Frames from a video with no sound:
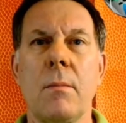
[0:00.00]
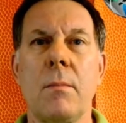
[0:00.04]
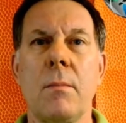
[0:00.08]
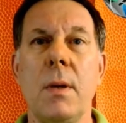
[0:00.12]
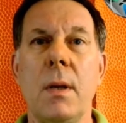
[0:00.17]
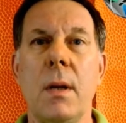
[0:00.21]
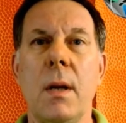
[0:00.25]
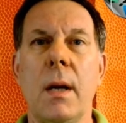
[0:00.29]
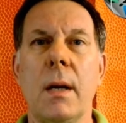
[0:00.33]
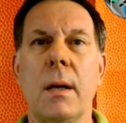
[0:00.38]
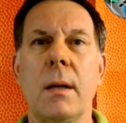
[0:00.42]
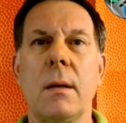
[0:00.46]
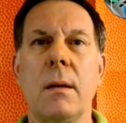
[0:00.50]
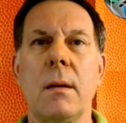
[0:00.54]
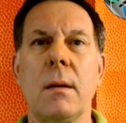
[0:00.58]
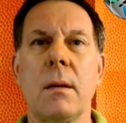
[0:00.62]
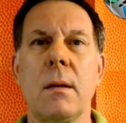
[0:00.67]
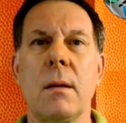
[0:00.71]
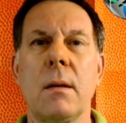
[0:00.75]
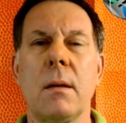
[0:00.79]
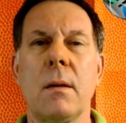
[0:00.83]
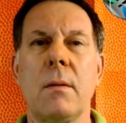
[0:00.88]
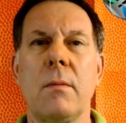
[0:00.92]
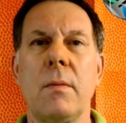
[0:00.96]
Be lucky
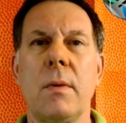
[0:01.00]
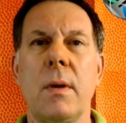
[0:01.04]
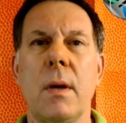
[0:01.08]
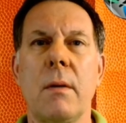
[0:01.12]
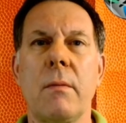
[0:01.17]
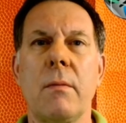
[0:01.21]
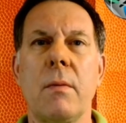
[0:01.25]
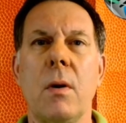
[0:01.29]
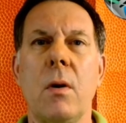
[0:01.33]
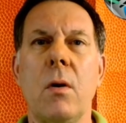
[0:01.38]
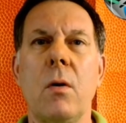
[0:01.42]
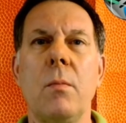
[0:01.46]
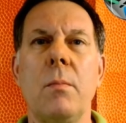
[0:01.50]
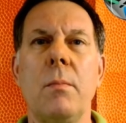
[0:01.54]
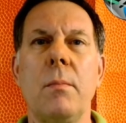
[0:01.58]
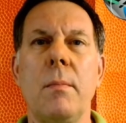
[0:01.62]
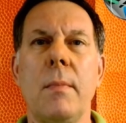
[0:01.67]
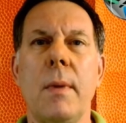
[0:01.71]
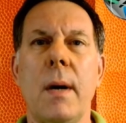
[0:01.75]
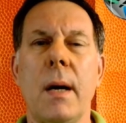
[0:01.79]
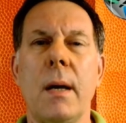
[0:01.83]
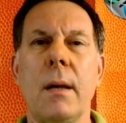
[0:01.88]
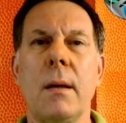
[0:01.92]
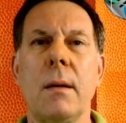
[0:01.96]
if you have an
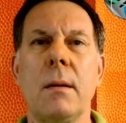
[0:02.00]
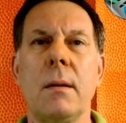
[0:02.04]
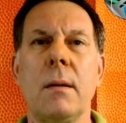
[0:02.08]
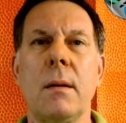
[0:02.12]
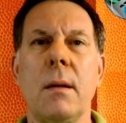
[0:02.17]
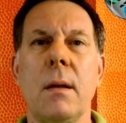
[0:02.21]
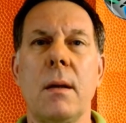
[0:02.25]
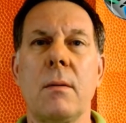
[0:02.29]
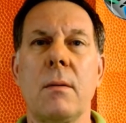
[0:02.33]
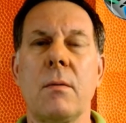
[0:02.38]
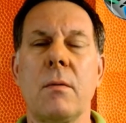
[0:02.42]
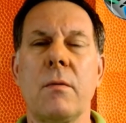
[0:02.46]
open-minded and